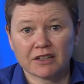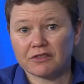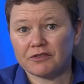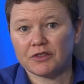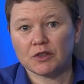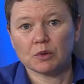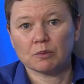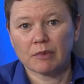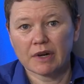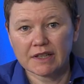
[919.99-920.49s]
a
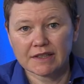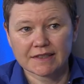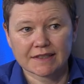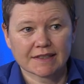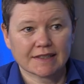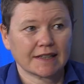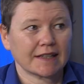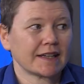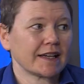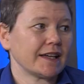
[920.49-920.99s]
few
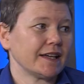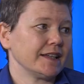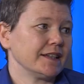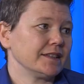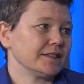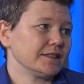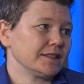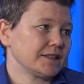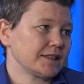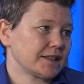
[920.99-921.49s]
months to
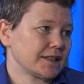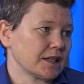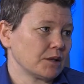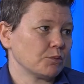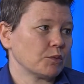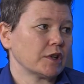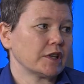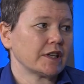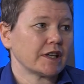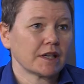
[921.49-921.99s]
get
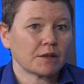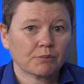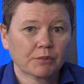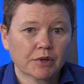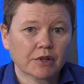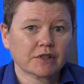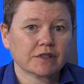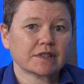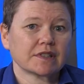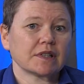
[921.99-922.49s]
someone in
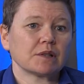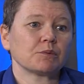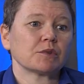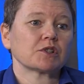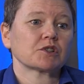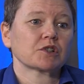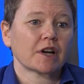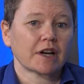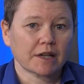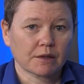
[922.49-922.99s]
person.
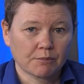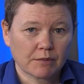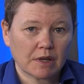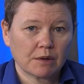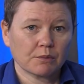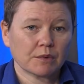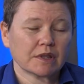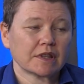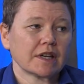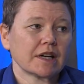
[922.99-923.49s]
We try to
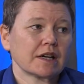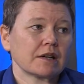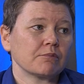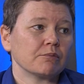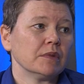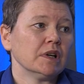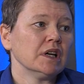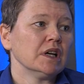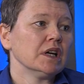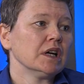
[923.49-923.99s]
meet with
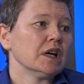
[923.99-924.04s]
them,